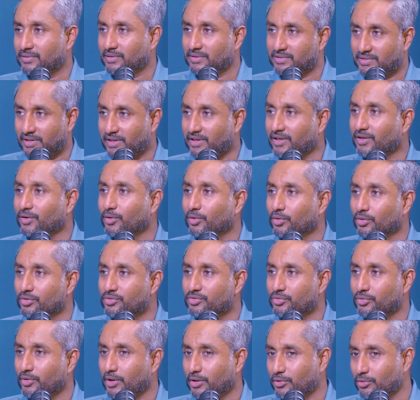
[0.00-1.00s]
the saying
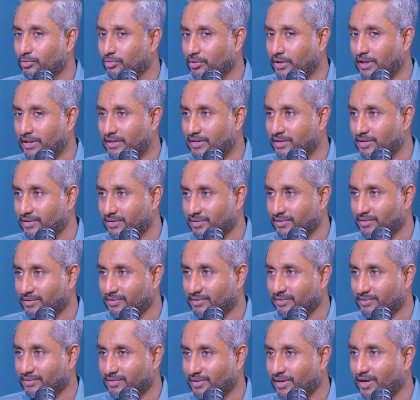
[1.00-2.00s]
goes, you have to look at the
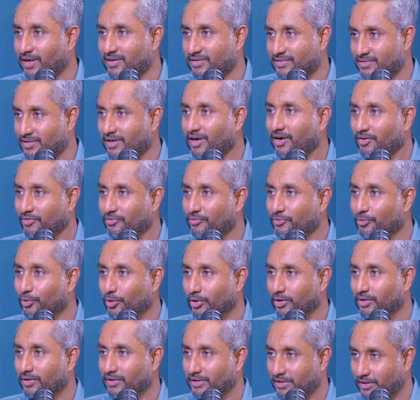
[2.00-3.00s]
glass half
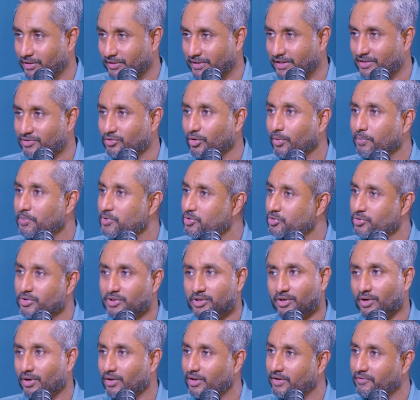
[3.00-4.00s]
full. There's
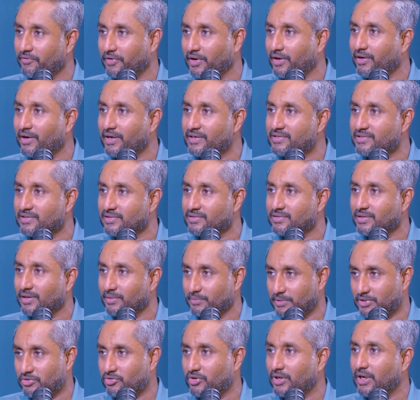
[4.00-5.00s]
opportunity on every crisis.
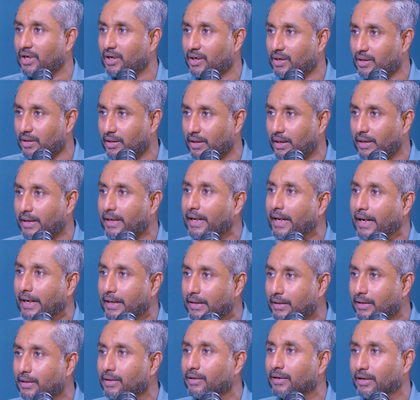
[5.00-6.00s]
Sri Lanka
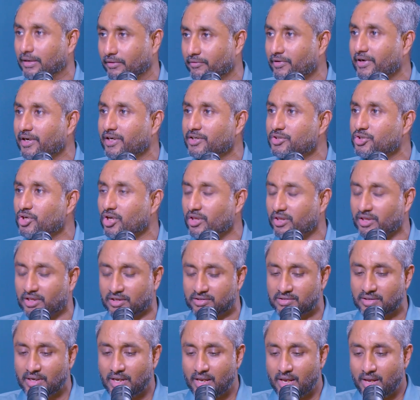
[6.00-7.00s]
can leverage on
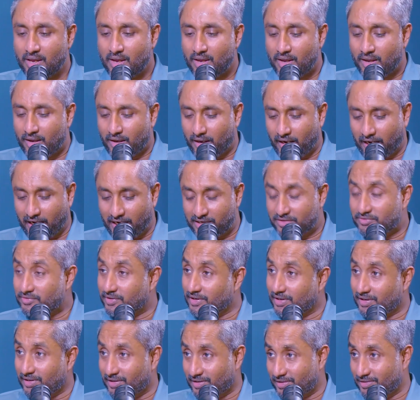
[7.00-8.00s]
this. As
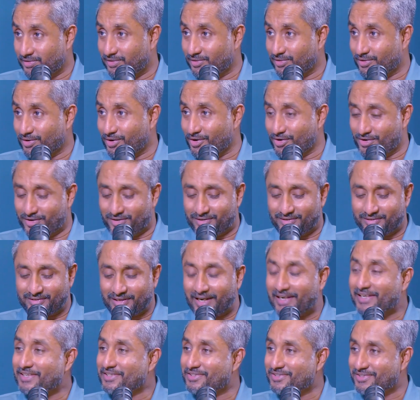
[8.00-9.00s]
we are on a
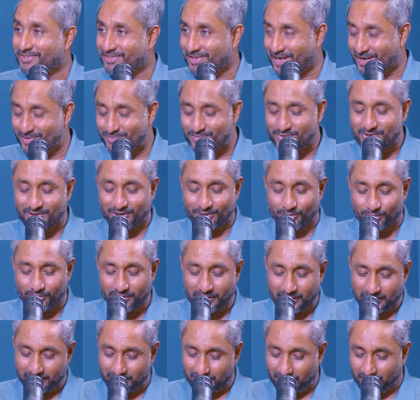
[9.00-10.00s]
tight time
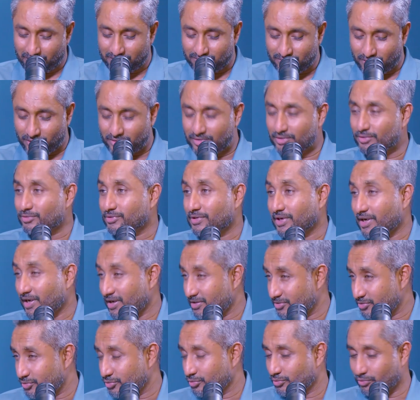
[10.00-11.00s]
schedule, I'll sort into the
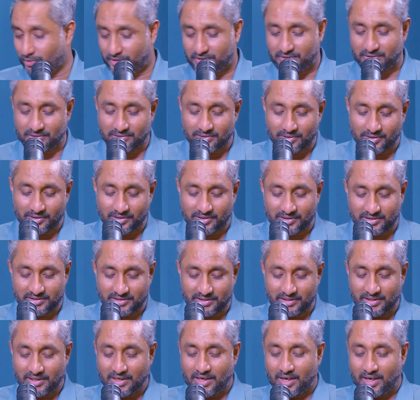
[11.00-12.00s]
last two questions, TJ.